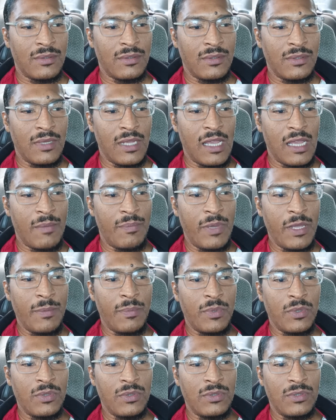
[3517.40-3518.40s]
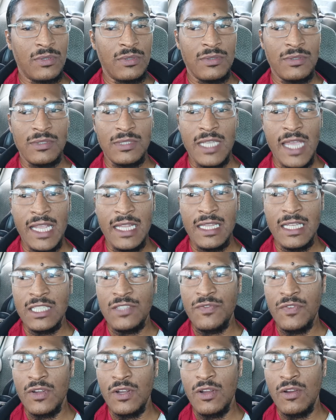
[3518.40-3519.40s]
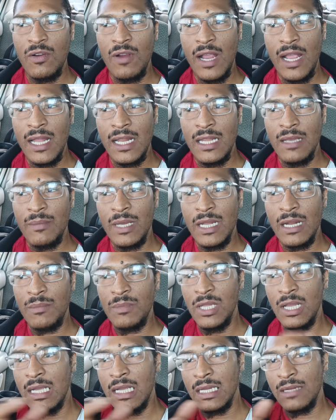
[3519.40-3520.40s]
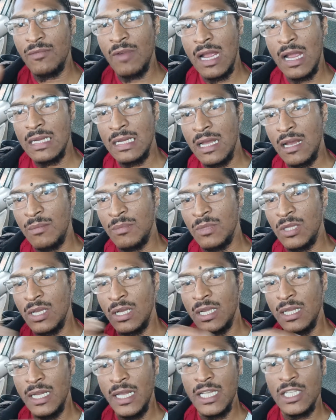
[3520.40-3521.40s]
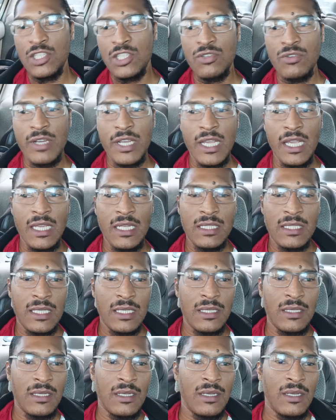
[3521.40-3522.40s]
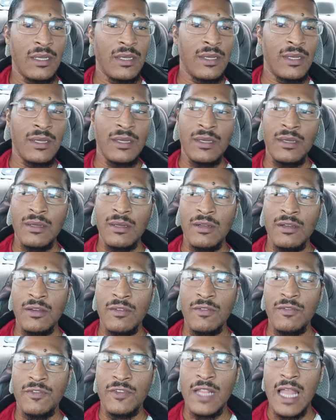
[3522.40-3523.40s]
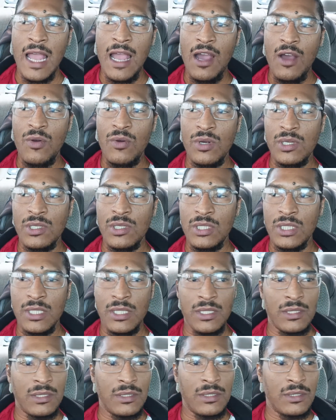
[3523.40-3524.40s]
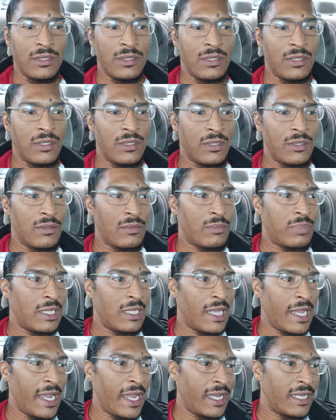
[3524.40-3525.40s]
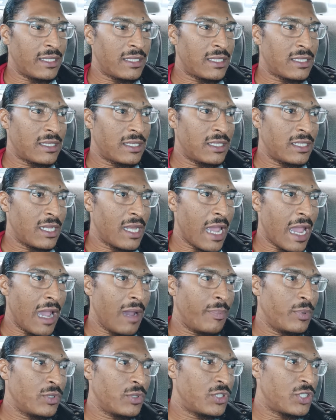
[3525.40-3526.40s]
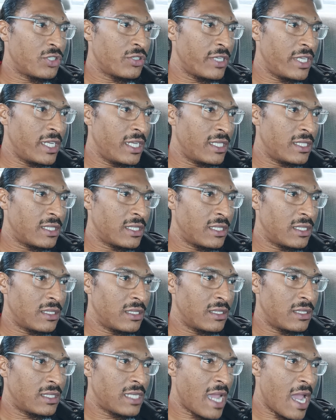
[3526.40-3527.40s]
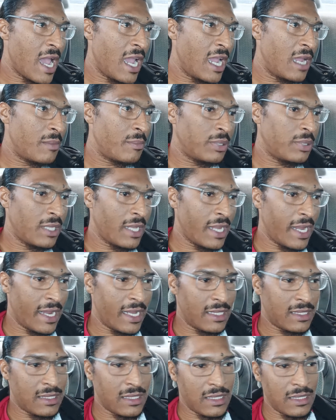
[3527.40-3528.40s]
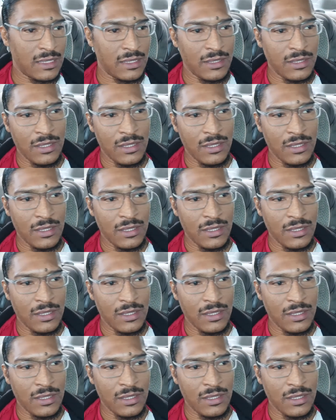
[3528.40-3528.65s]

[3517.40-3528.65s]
And people take this for granted, man. I'm looking at trees and flowers and plants and apple trees and thyme plants and